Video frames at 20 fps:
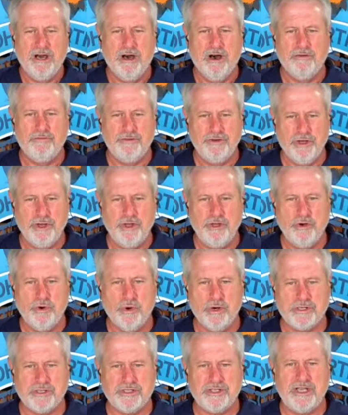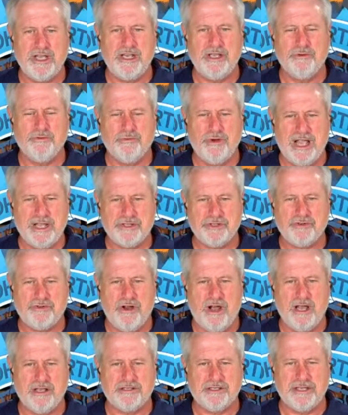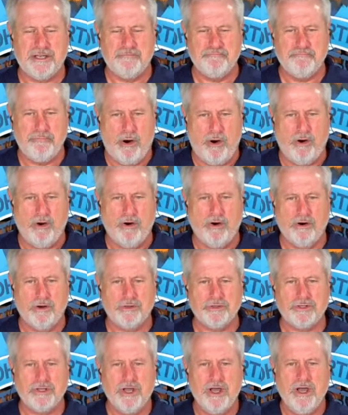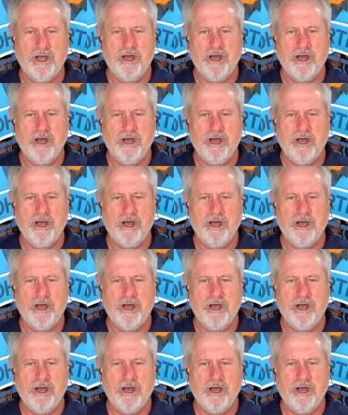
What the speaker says: of New York City restaurants and bars